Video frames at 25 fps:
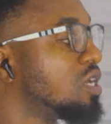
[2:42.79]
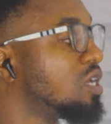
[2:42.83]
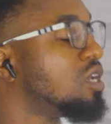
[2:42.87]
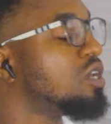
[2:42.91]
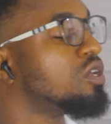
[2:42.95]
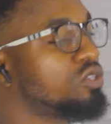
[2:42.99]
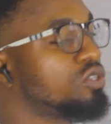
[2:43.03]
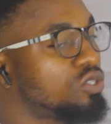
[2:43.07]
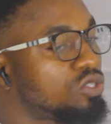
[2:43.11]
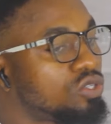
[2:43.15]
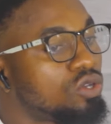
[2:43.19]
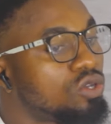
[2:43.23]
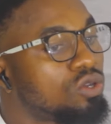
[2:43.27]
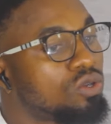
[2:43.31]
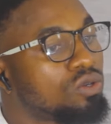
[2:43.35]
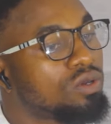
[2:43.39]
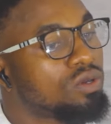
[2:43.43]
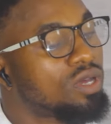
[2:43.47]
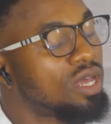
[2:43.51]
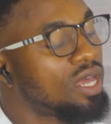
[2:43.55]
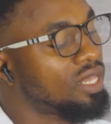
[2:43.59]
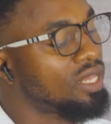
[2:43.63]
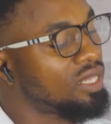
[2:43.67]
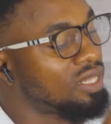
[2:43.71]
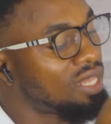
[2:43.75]
So,
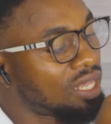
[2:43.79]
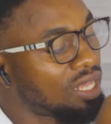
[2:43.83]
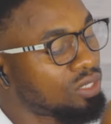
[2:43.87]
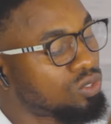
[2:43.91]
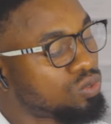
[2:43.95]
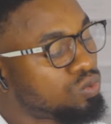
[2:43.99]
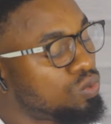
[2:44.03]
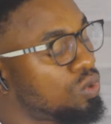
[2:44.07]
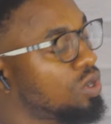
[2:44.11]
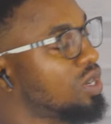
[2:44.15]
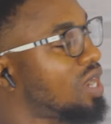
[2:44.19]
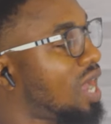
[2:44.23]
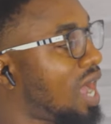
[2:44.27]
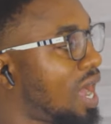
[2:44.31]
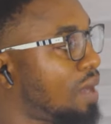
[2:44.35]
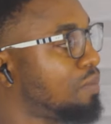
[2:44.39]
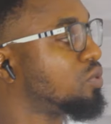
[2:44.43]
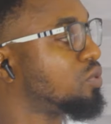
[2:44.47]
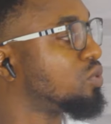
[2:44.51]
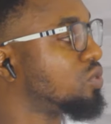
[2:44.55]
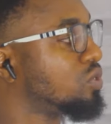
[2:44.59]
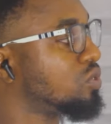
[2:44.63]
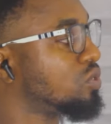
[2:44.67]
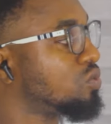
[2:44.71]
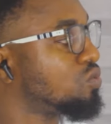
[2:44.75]
and that's what
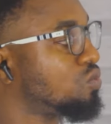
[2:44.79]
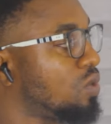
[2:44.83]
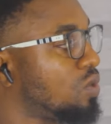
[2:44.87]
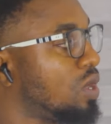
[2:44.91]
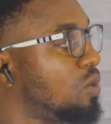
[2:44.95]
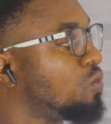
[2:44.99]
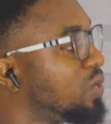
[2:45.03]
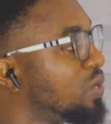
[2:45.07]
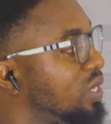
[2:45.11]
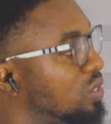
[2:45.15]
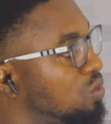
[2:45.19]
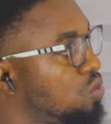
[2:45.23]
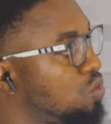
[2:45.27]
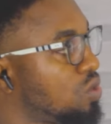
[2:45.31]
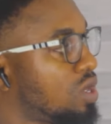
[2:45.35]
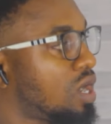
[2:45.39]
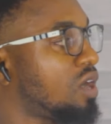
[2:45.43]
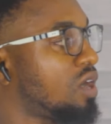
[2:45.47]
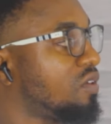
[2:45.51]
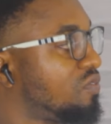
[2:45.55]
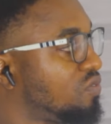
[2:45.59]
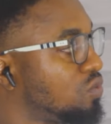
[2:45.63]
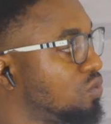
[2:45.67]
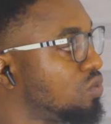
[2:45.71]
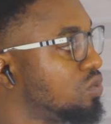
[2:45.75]
happens when we cook our
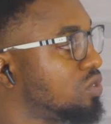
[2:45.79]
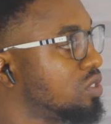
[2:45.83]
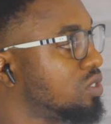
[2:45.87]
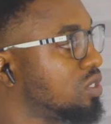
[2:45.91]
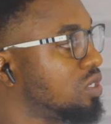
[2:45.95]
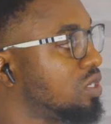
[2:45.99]
food.